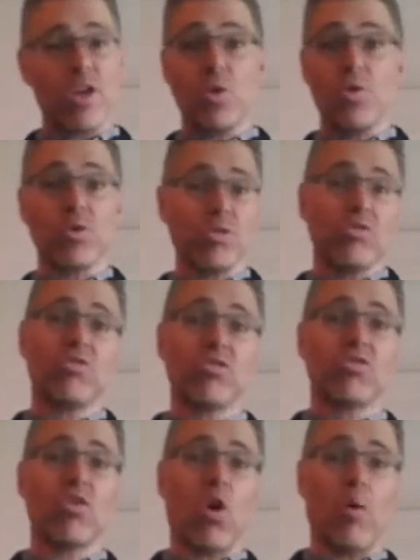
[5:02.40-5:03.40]
you can
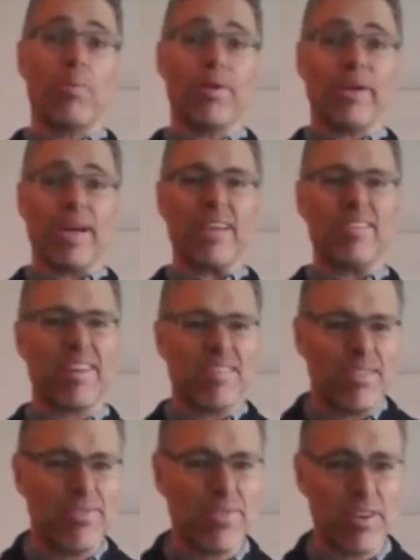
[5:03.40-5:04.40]
stop. Okay, so
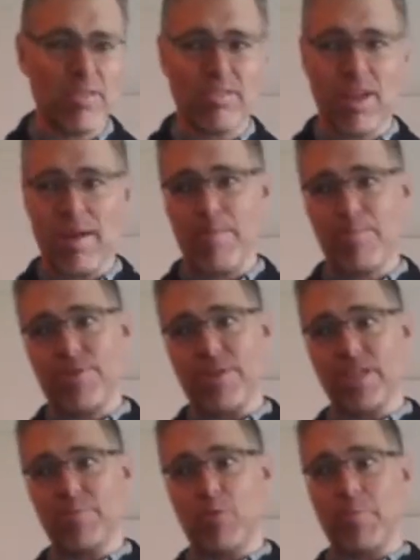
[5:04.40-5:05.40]
that's the first
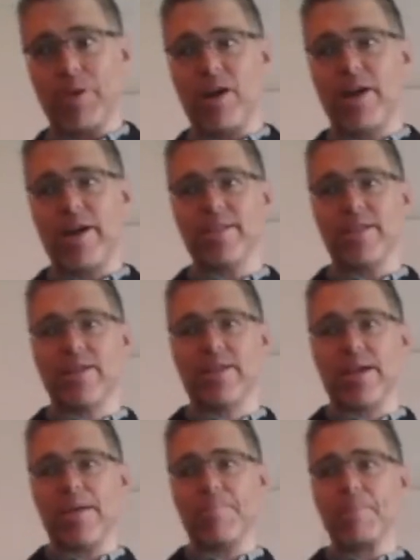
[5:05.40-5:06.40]
principle behind it.
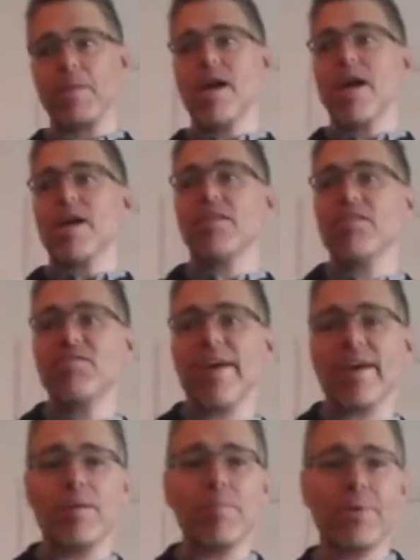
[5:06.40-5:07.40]
Okay, the
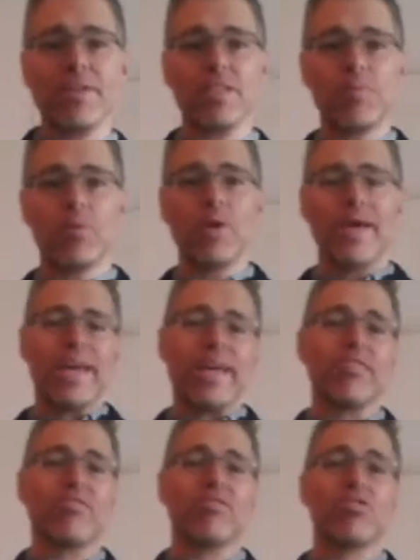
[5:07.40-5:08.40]
second principle
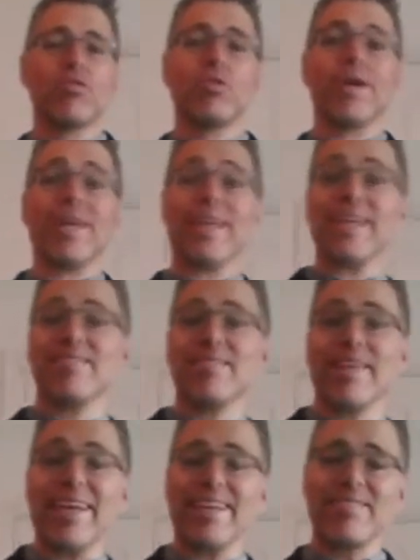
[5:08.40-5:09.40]
is to
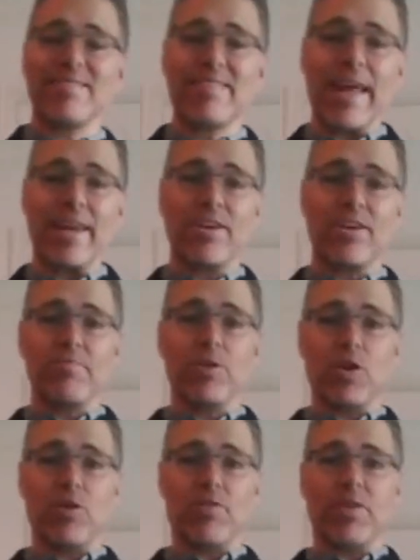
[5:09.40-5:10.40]
extend a
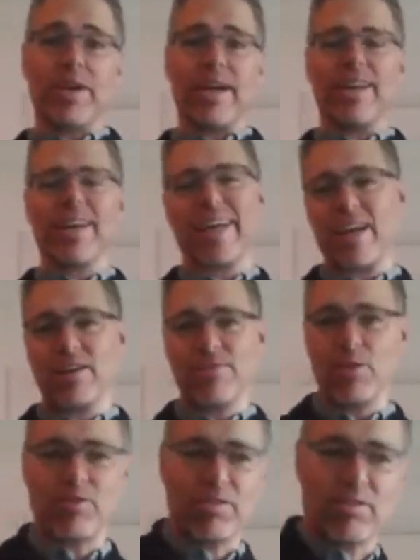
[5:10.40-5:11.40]
move. Okay, and again, I've
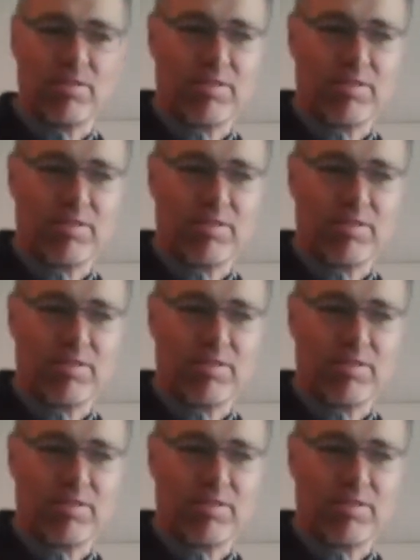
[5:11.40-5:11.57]
used this